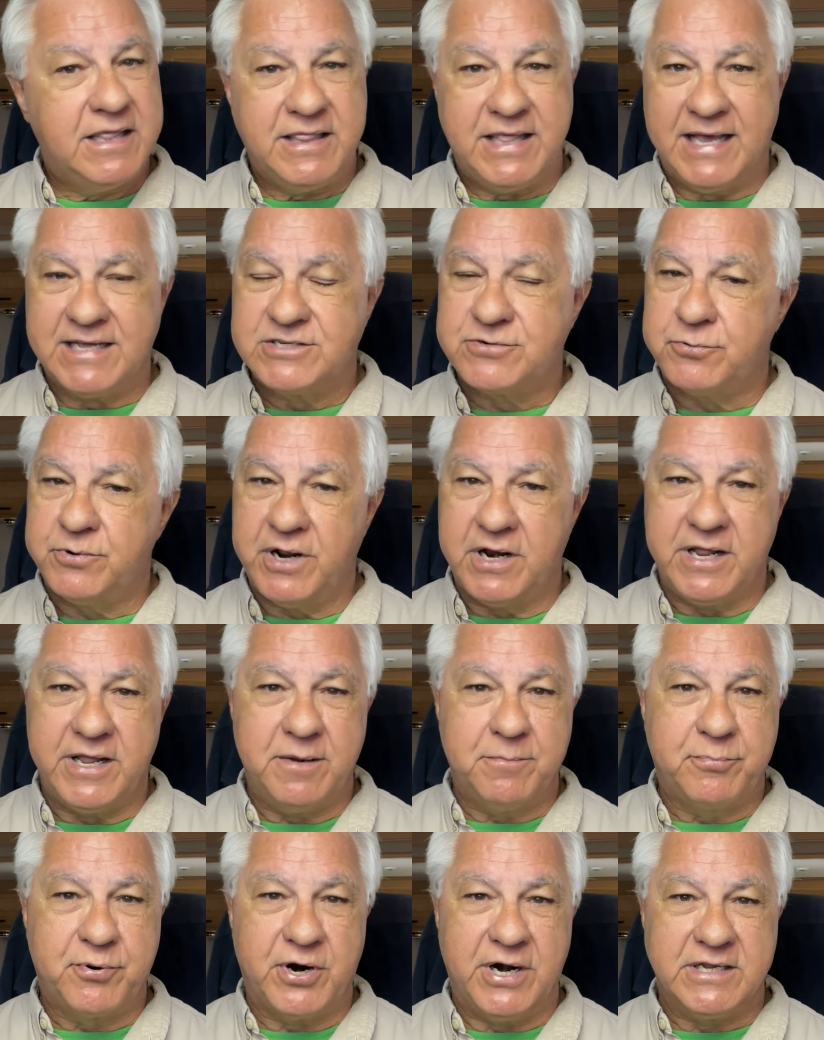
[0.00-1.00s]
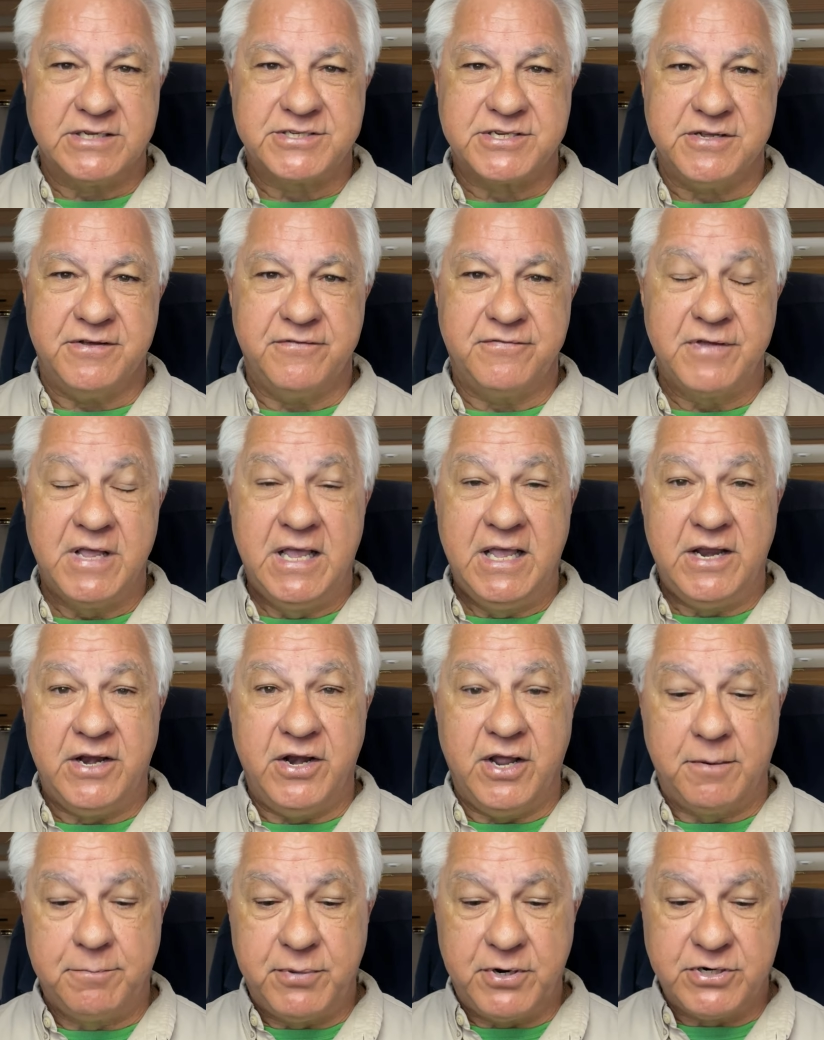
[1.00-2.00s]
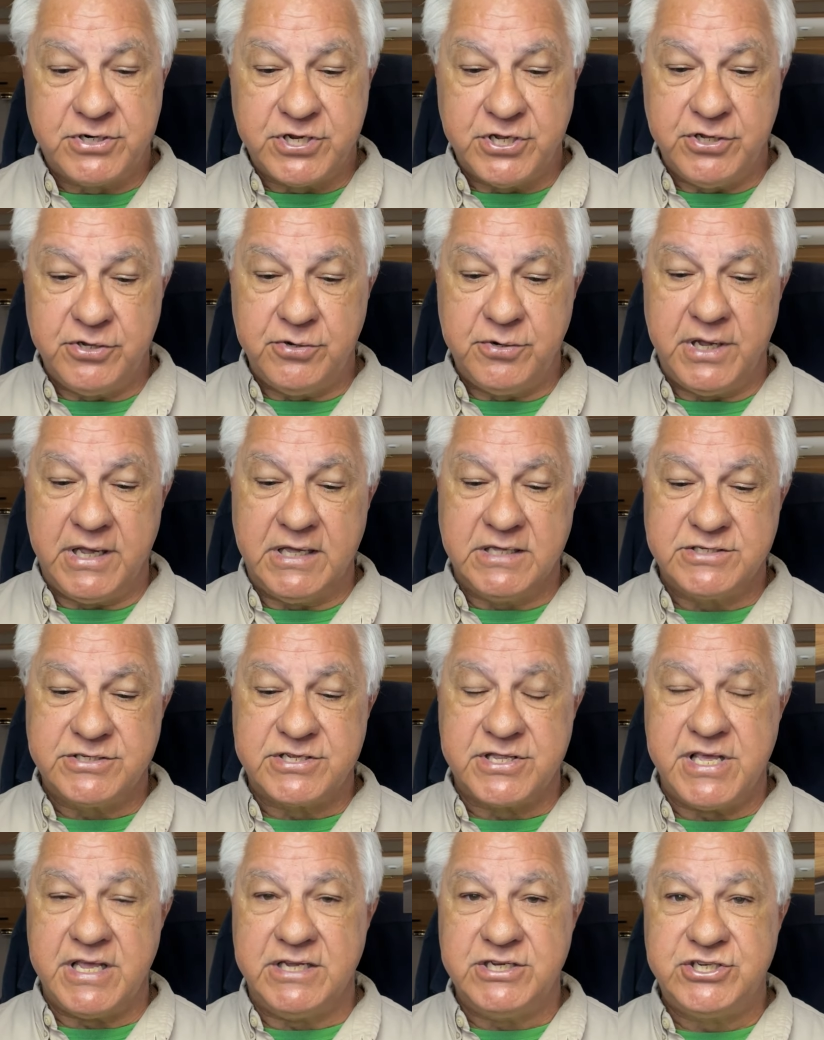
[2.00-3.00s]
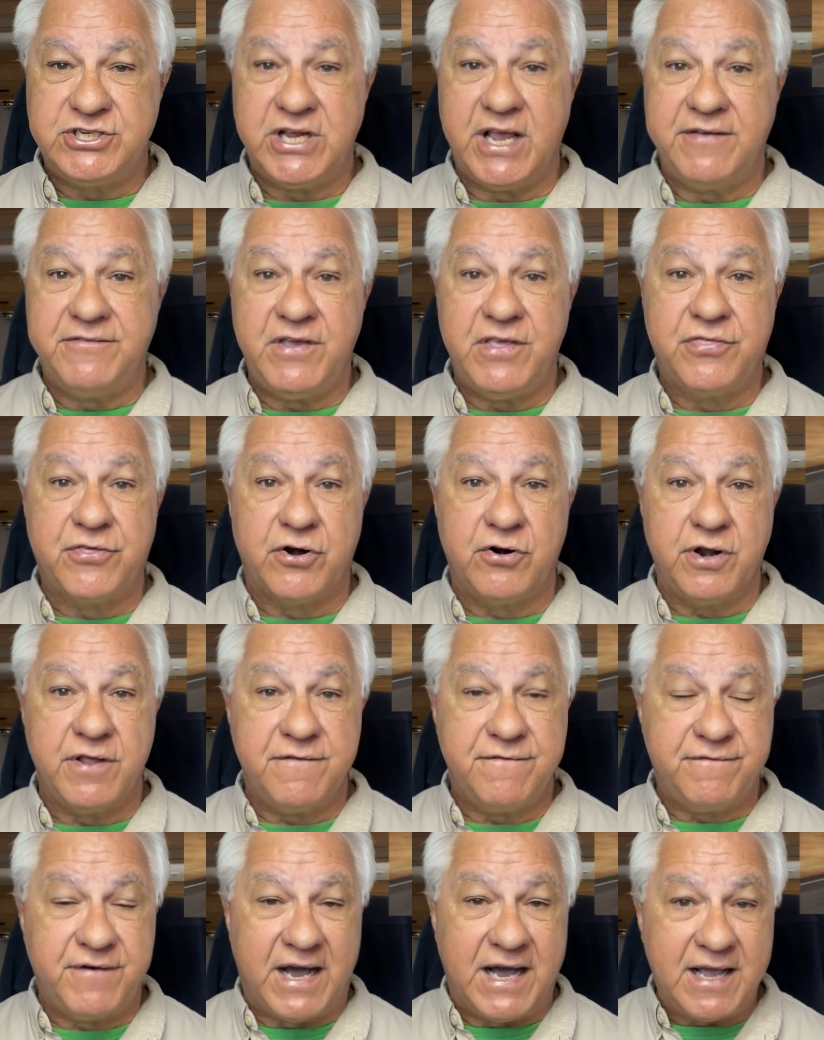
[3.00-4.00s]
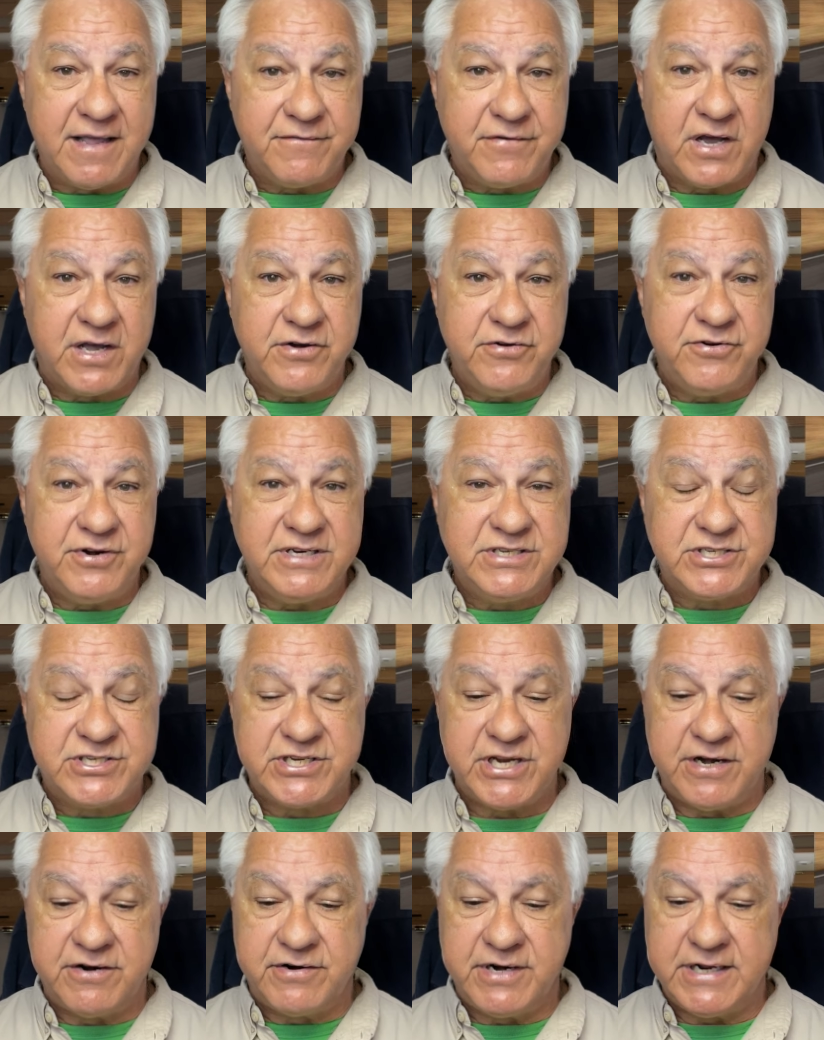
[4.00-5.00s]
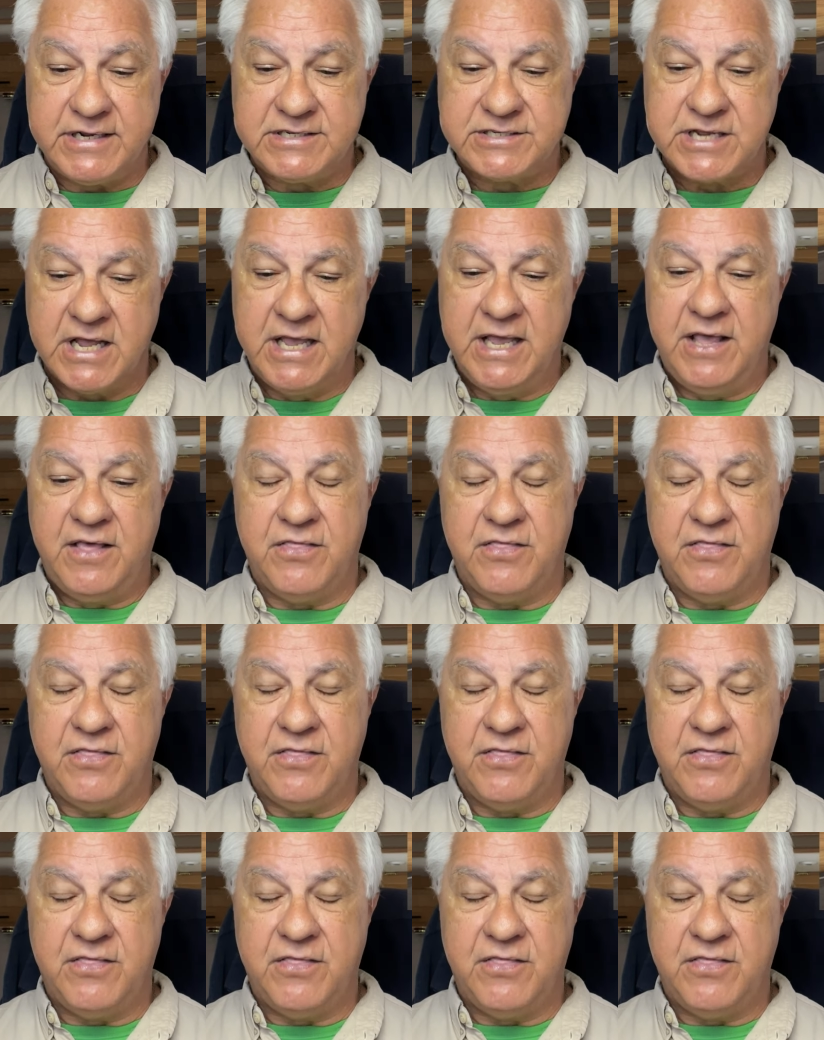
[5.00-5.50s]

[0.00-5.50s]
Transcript: That's really impressive. Number two is the Chevy 3500 series.